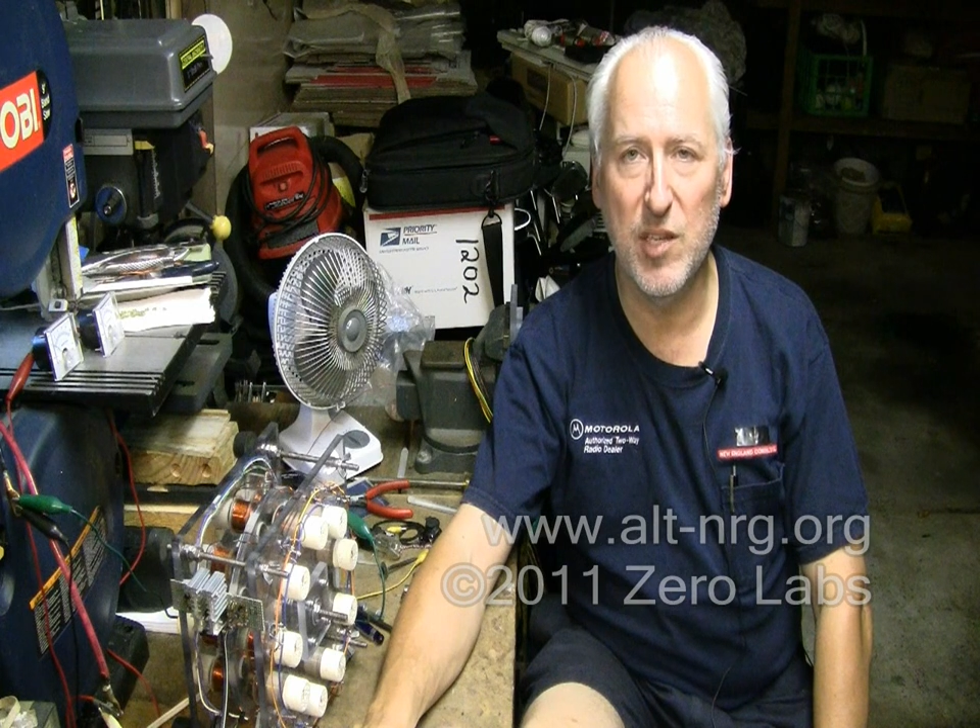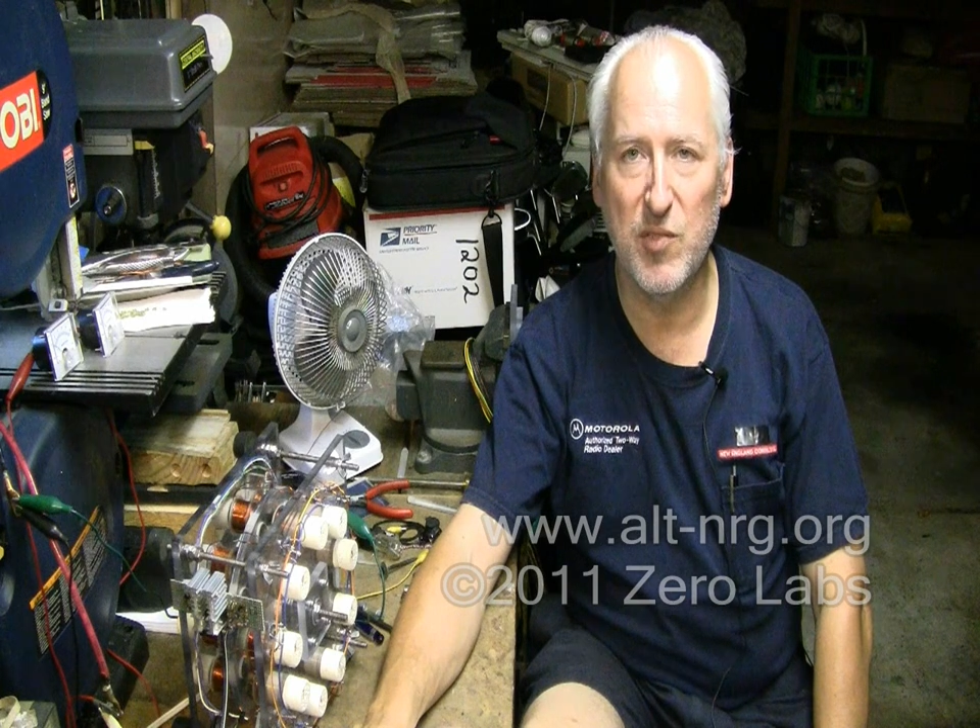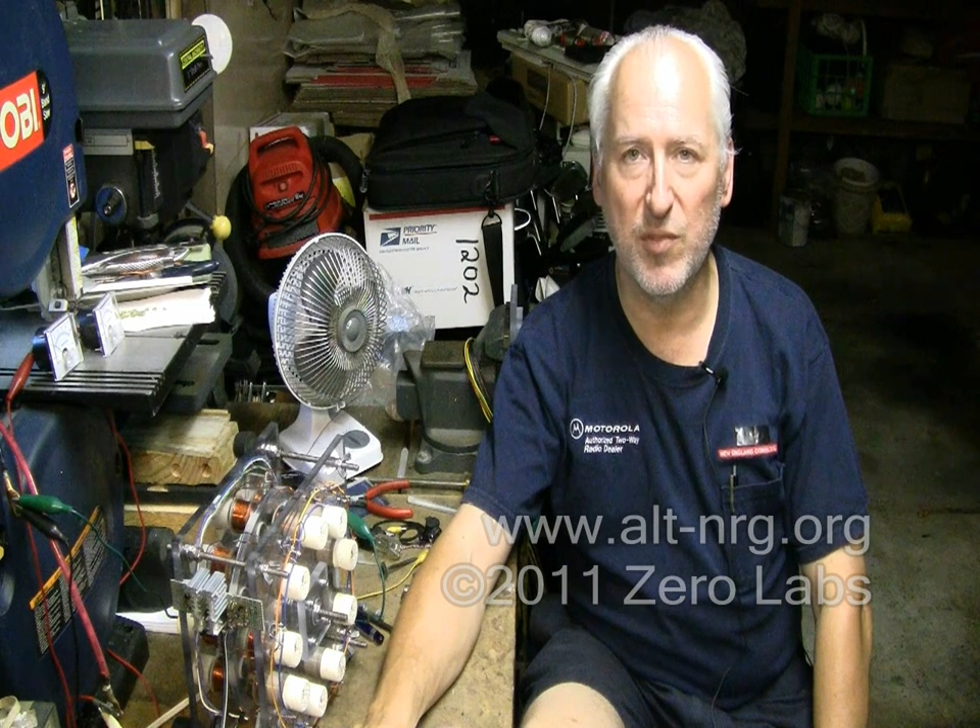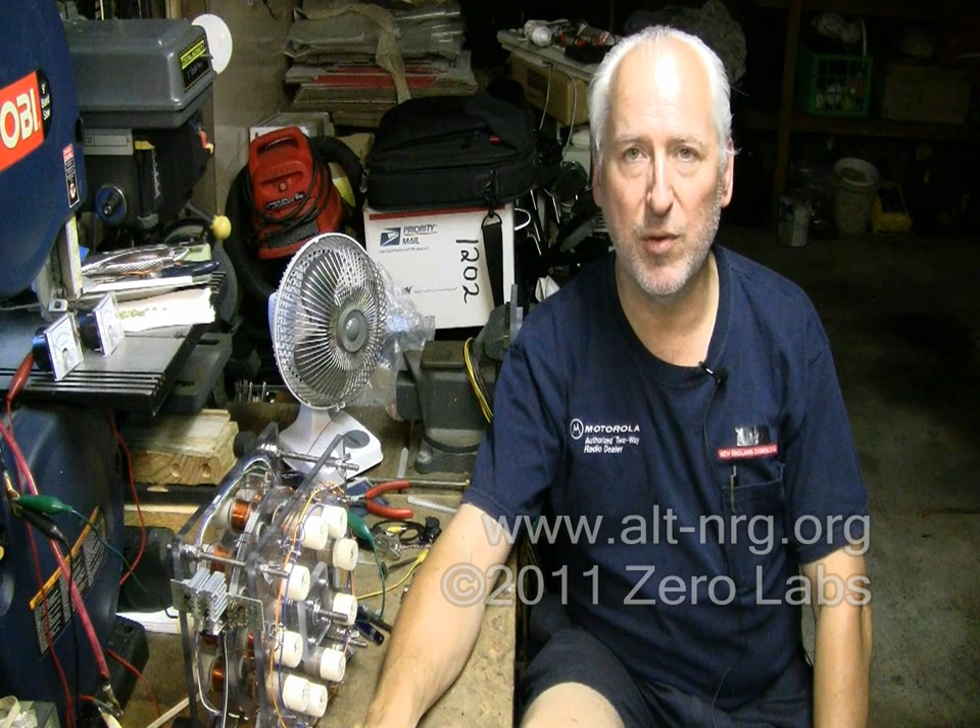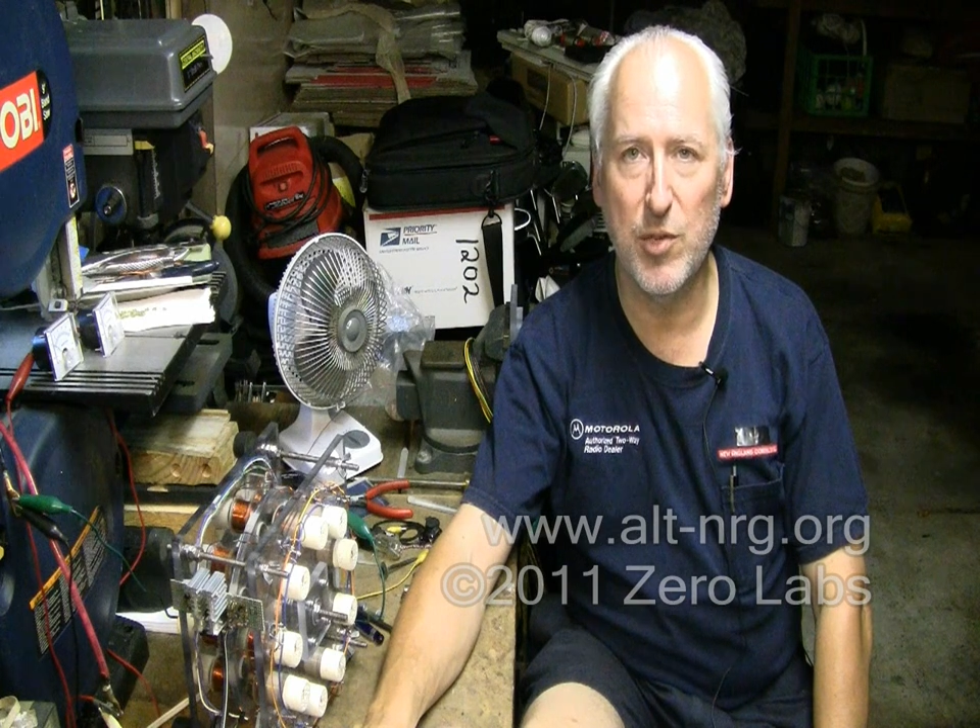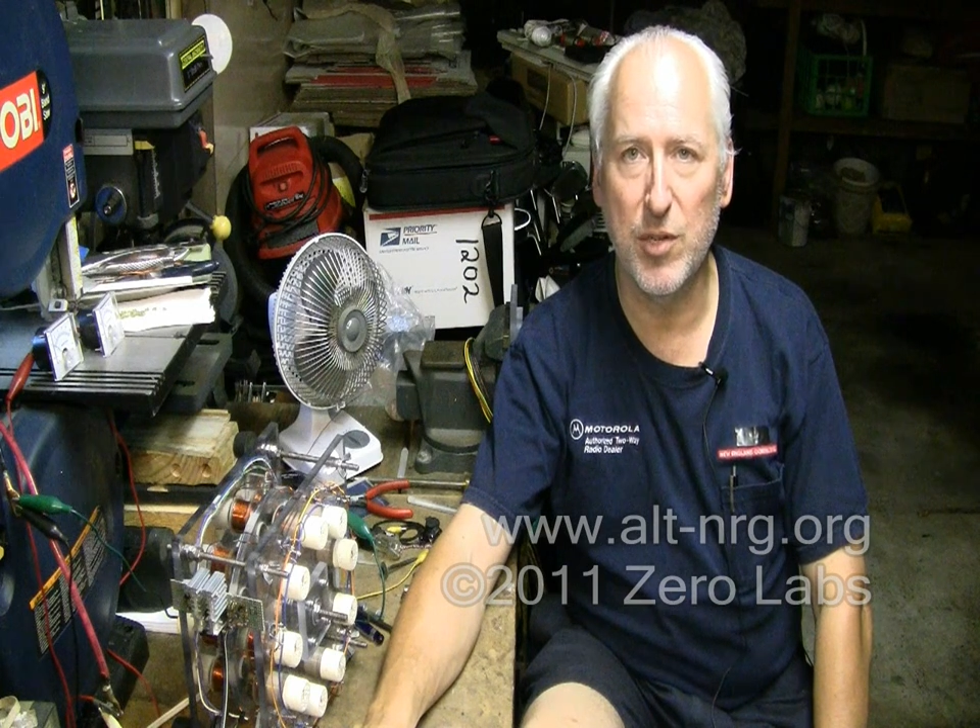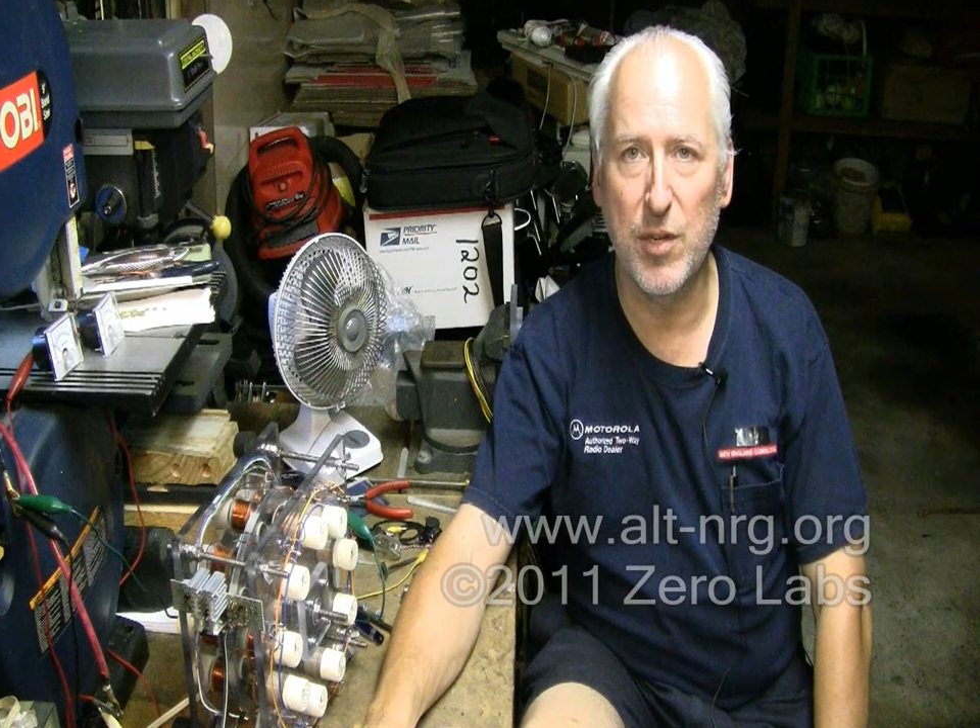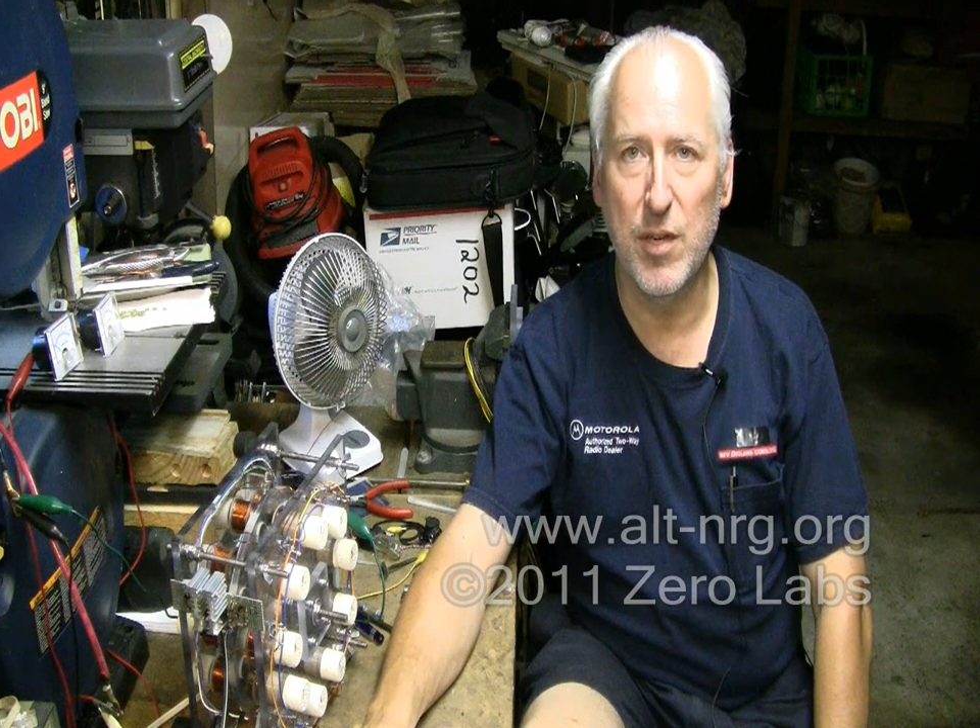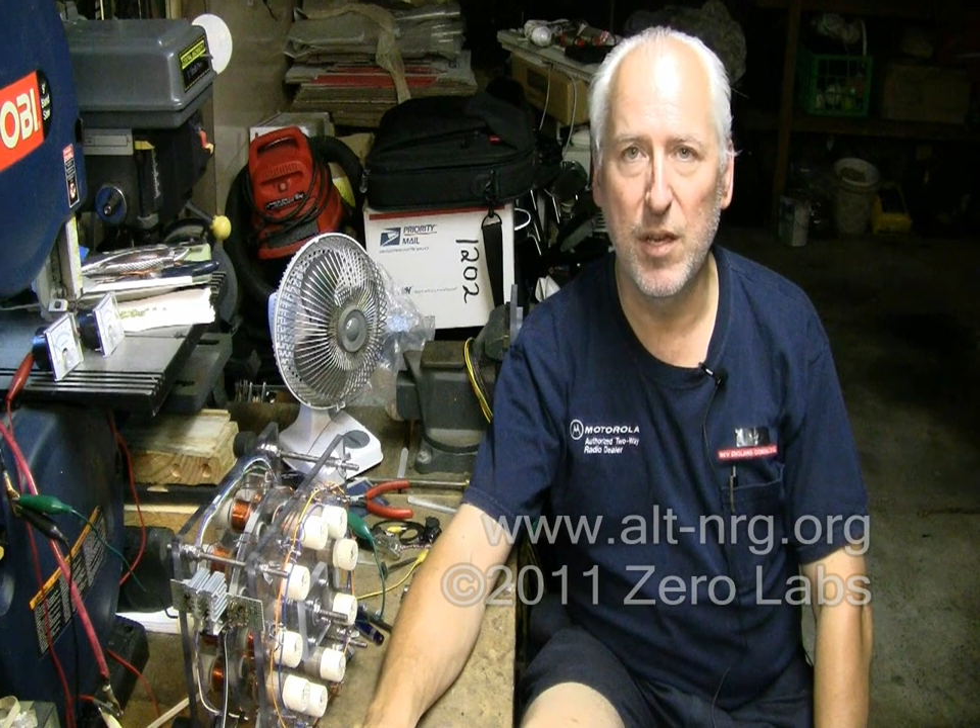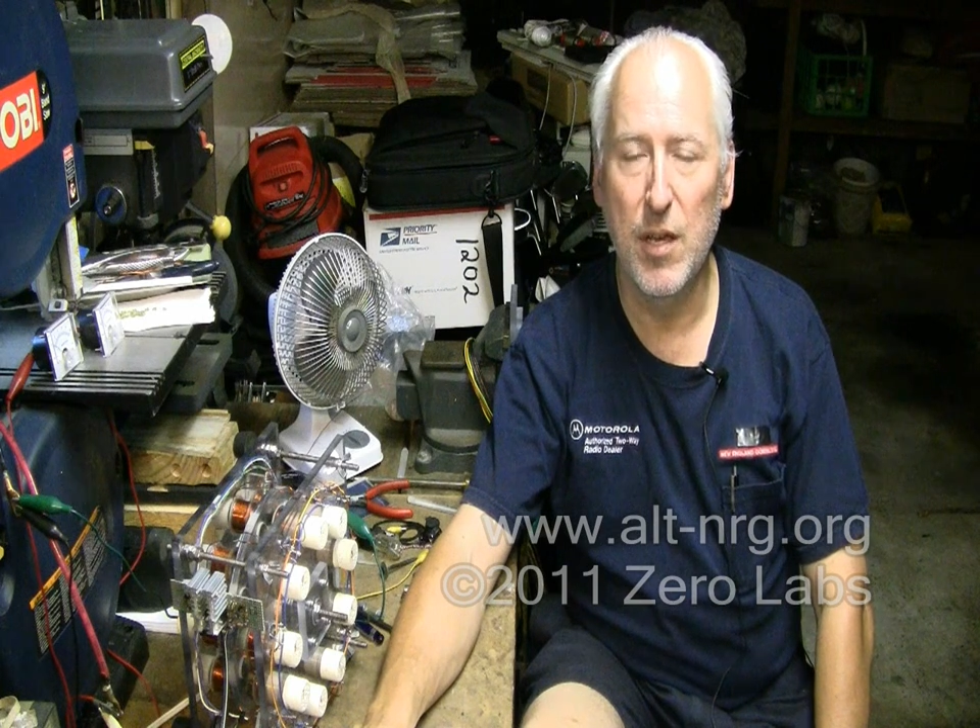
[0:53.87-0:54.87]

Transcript: this version.